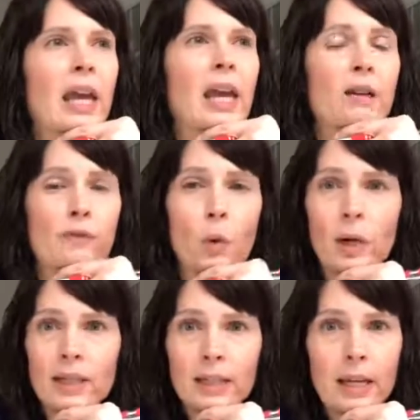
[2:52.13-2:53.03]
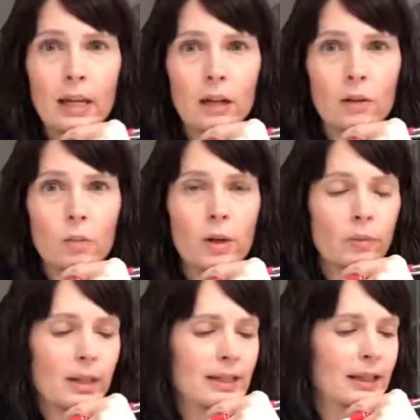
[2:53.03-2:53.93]
In Forest Hill, we
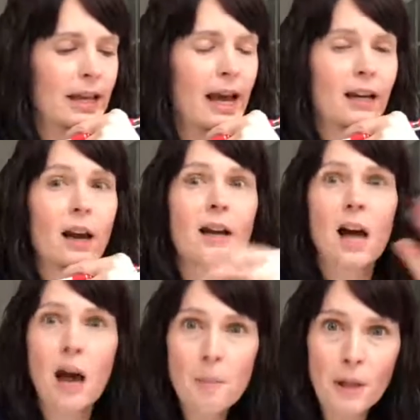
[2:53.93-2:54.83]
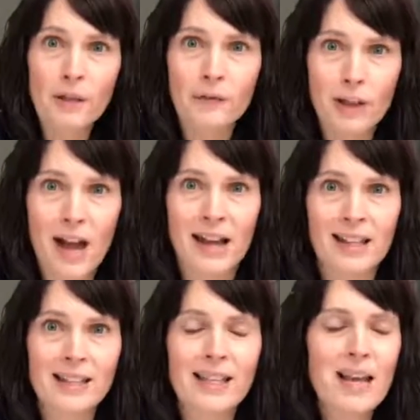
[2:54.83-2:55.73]
recently had a couple of
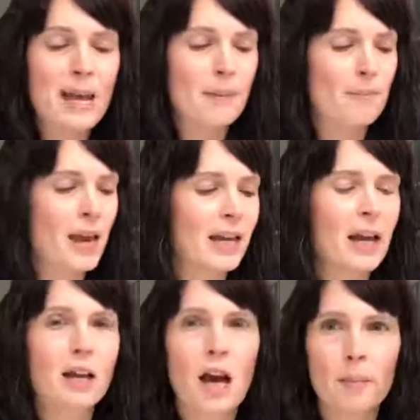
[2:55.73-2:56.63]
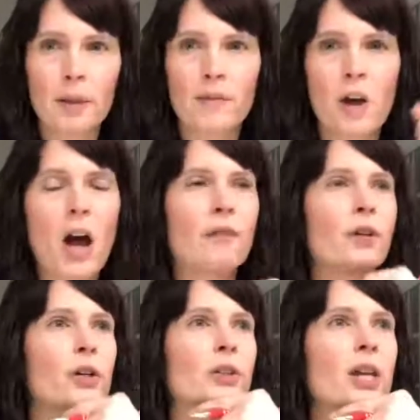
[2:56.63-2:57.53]
clients make a couple of
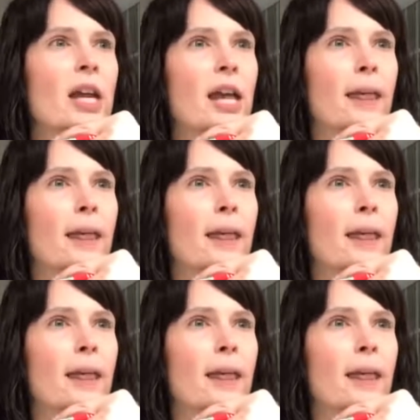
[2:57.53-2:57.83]
offers,